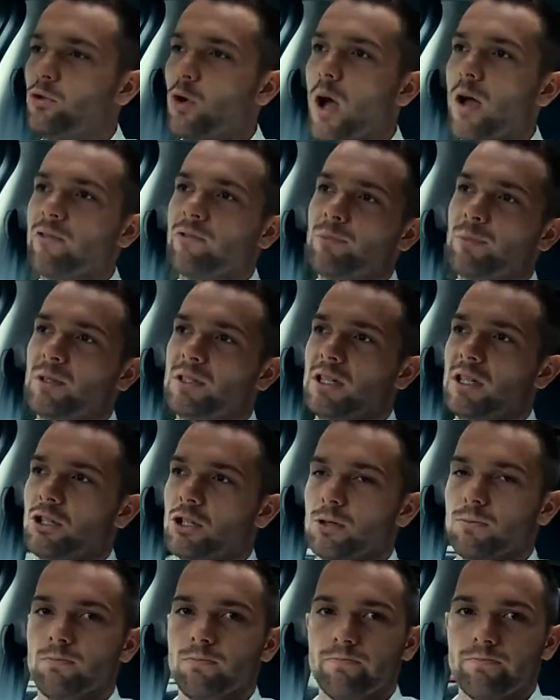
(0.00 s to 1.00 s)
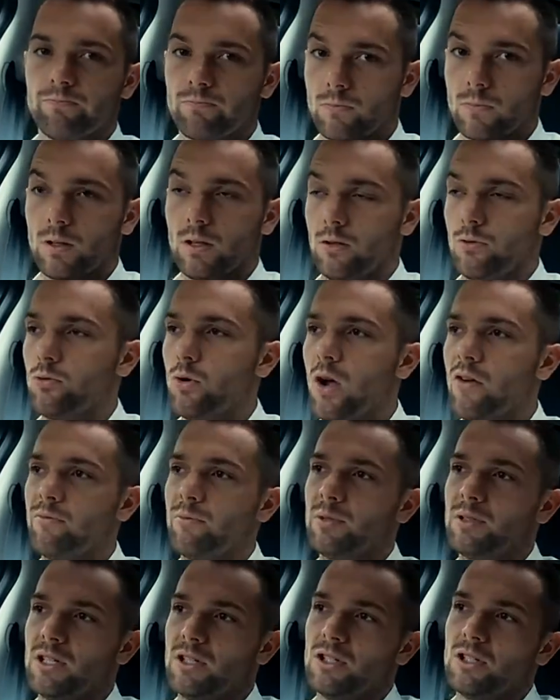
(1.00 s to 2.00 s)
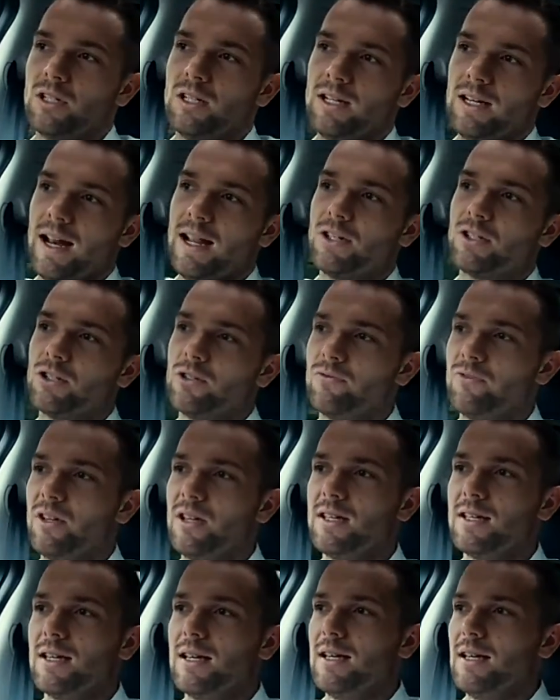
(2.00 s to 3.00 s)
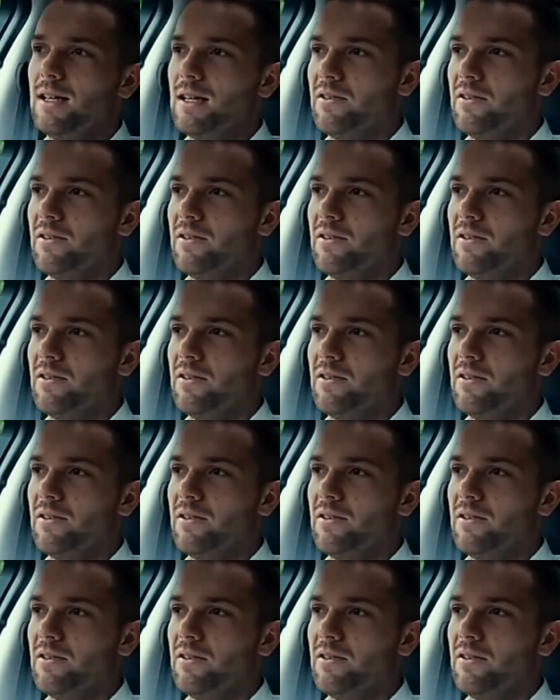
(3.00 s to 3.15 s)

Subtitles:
Driving position in an SUV,